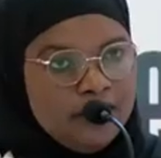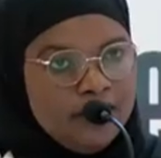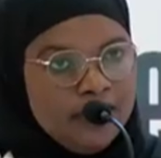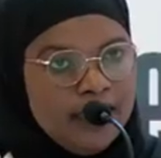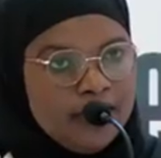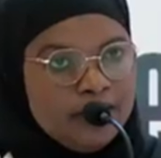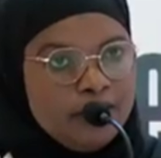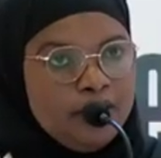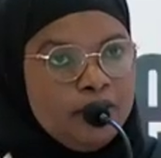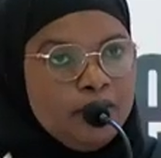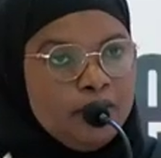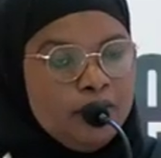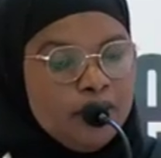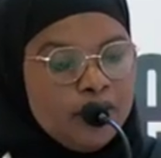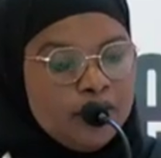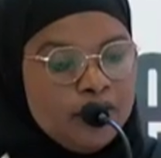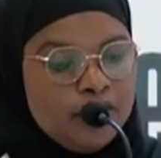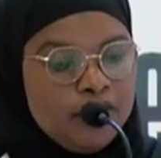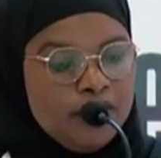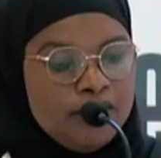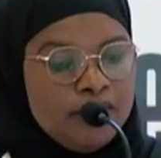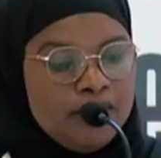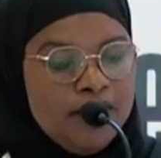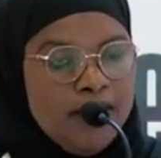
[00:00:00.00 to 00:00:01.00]
Gaston was
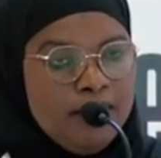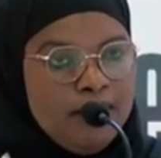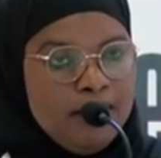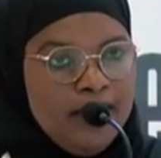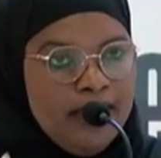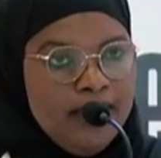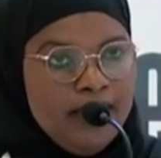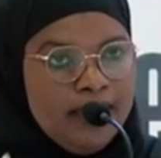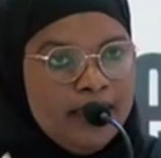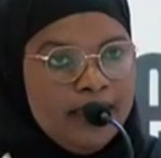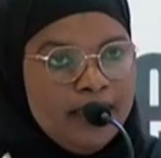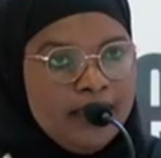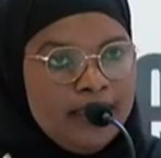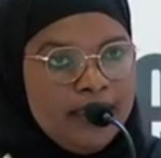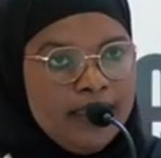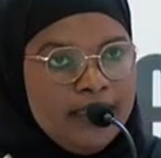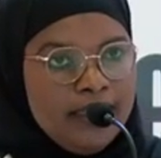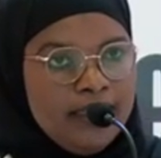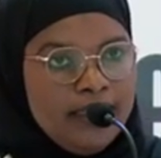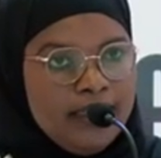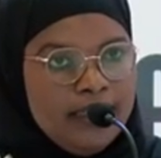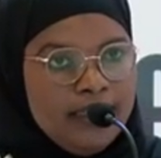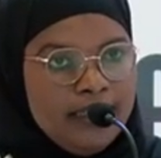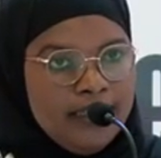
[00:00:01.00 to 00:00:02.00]
confirming
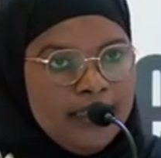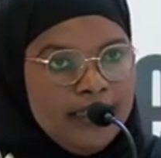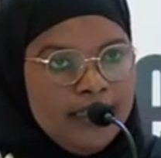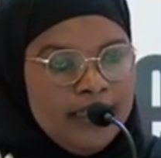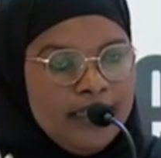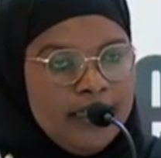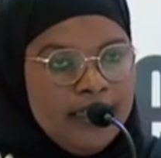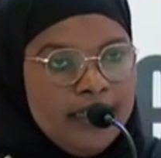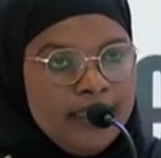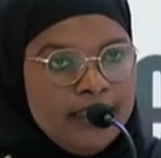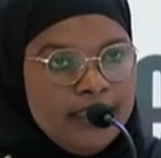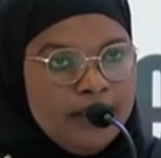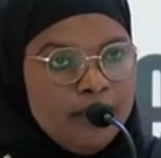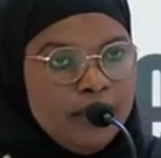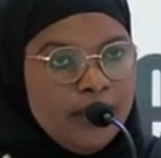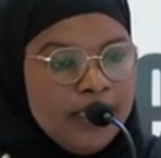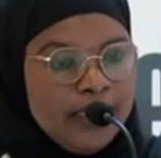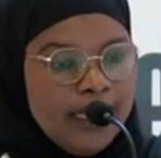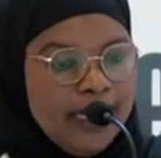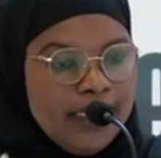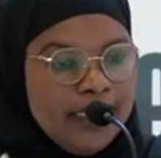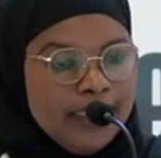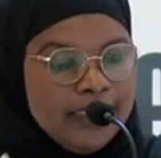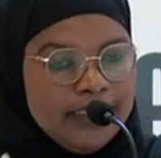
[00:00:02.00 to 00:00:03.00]
the
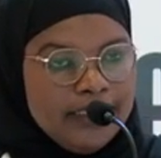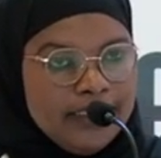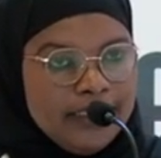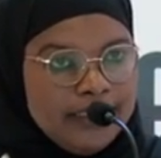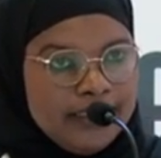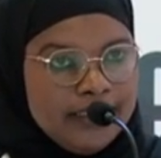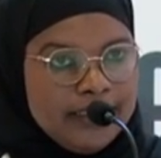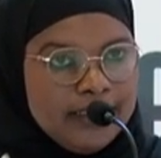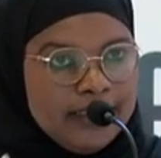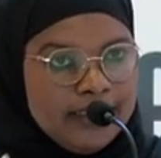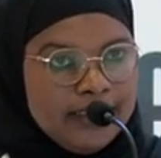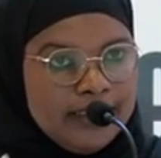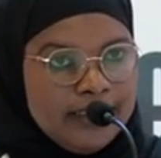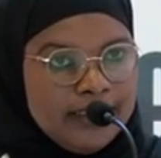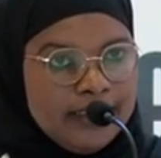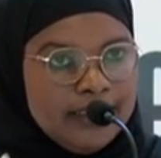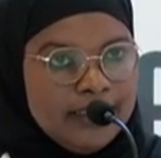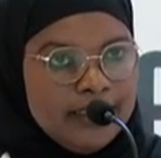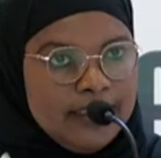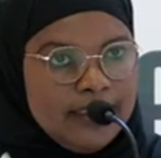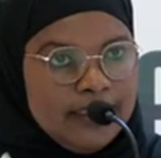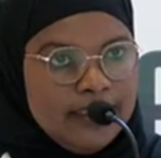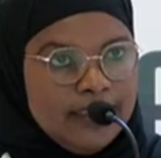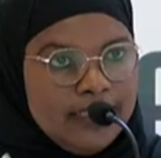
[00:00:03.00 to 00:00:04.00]
modalities
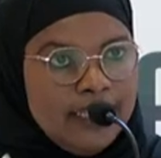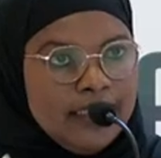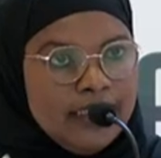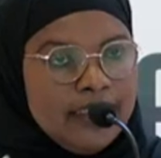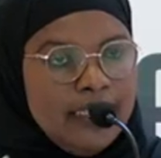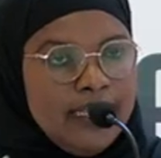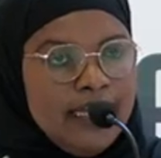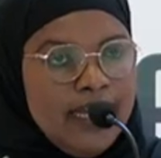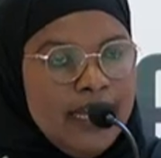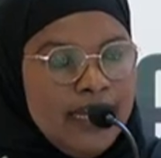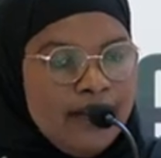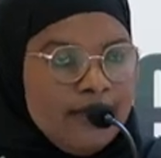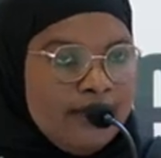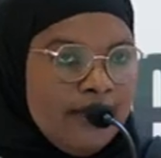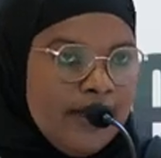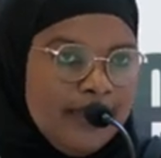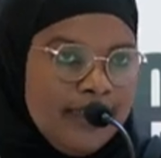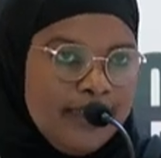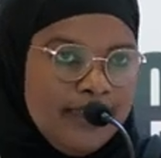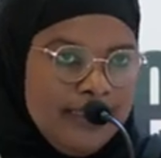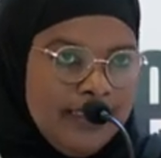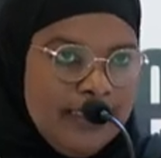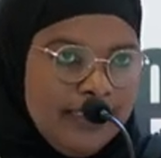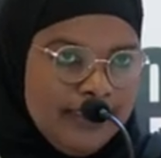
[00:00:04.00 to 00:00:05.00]
that they have
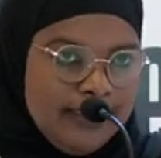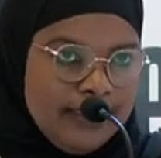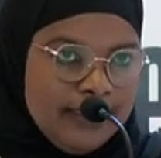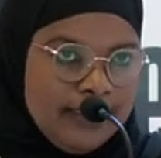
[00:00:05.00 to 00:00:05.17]
agreed.